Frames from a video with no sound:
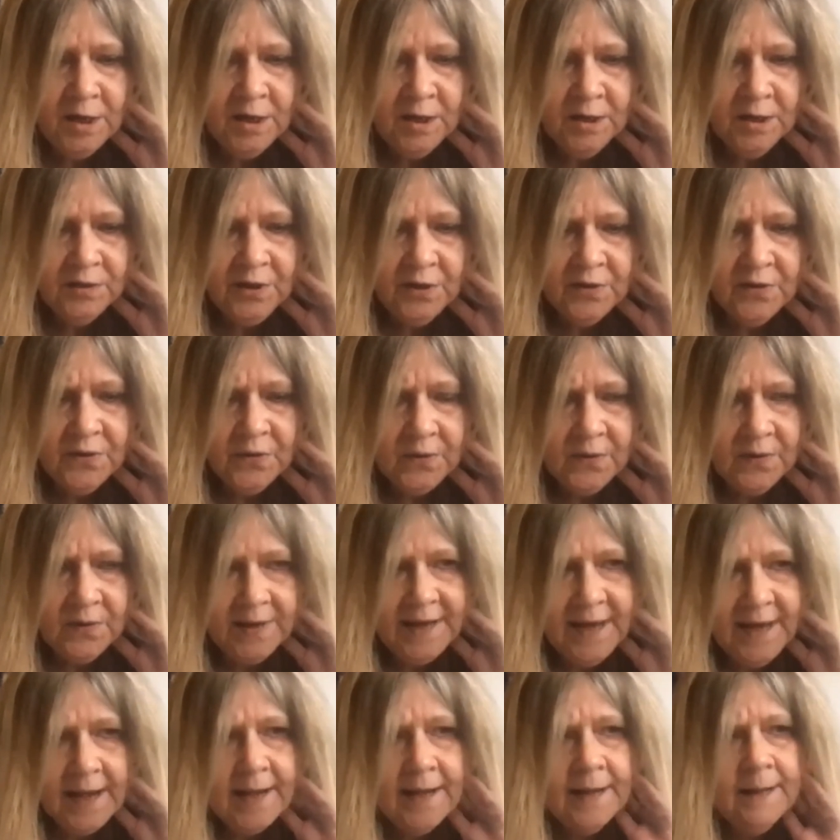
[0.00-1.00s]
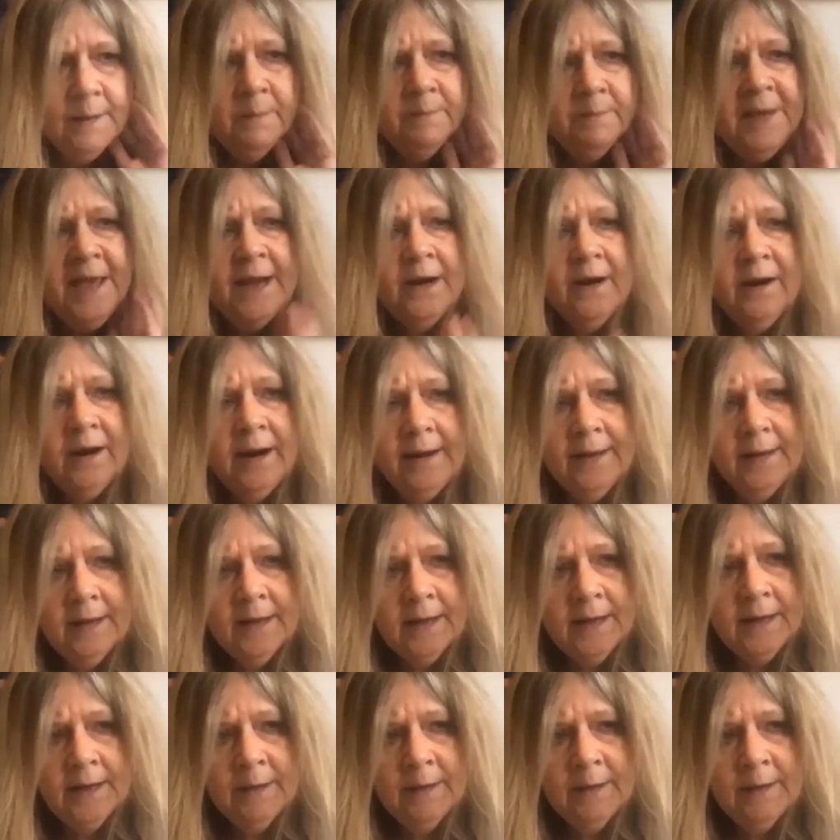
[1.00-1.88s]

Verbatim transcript: so, yeah, um, here I,